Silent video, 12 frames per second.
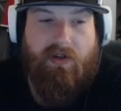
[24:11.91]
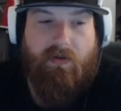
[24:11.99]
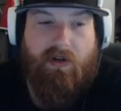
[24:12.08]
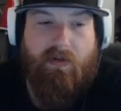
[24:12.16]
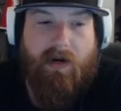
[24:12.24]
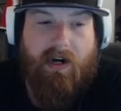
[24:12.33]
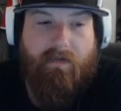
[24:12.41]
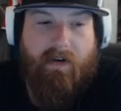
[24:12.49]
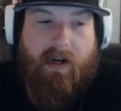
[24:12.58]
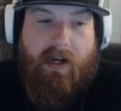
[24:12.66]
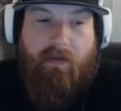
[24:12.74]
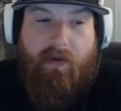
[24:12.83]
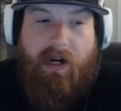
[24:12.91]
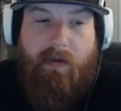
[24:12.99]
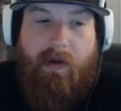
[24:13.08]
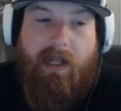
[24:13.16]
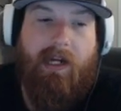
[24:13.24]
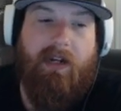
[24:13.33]
So when you modify a
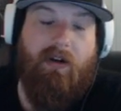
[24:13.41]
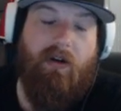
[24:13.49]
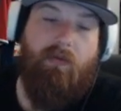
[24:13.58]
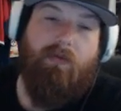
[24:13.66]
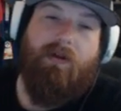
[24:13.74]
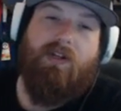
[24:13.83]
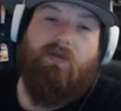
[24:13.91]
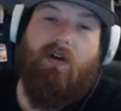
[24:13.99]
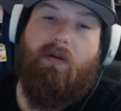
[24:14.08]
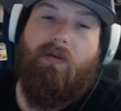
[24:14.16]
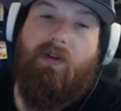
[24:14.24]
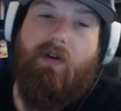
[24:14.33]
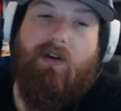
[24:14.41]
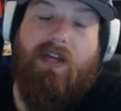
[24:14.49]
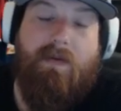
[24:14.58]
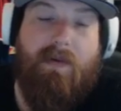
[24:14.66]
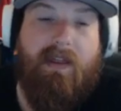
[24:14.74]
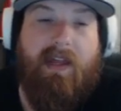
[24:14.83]
random allied hero with +1 armor, they're
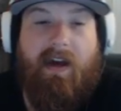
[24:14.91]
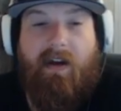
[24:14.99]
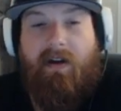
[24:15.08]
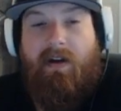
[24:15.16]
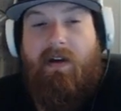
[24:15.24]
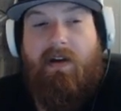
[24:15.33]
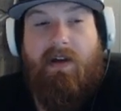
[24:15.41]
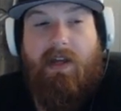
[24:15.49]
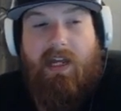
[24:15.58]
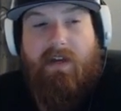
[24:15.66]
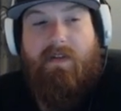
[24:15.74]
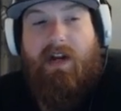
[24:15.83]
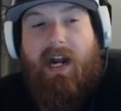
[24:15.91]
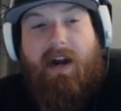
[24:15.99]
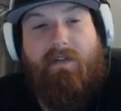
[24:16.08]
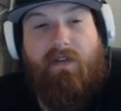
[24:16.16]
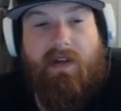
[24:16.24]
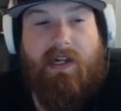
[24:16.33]
keeping that even
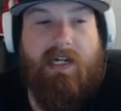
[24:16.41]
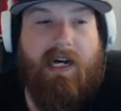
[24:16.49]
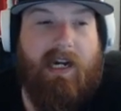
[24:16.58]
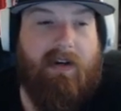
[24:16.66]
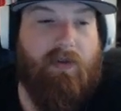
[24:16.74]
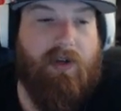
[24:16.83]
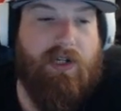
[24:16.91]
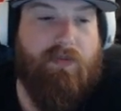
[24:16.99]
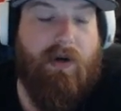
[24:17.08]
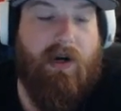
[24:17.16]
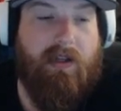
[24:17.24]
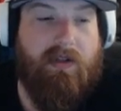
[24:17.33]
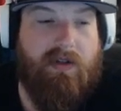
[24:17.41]
after they die and respawn.